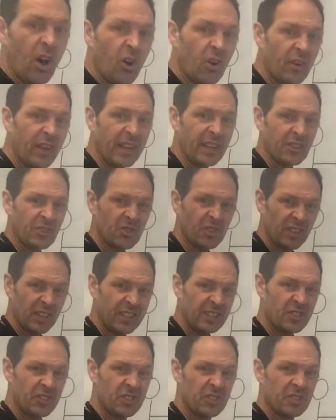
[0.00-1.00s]
Okay, so
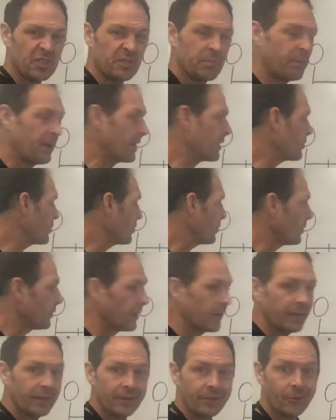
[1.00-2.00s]
let's just make sure
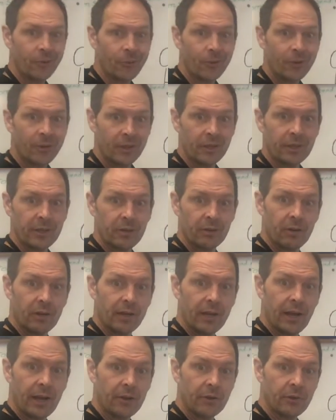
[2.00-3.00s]
that you're clear on
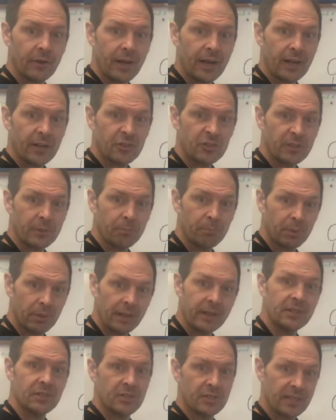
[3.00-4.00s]
how to actually
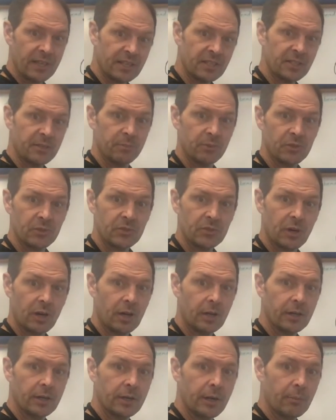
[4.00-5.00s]
place decimals
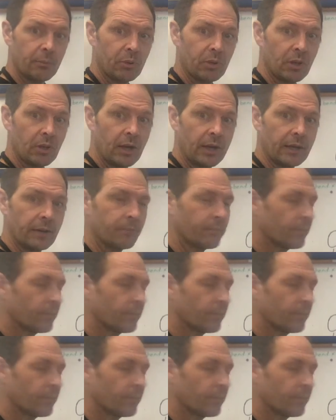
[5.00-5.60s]
on a number line.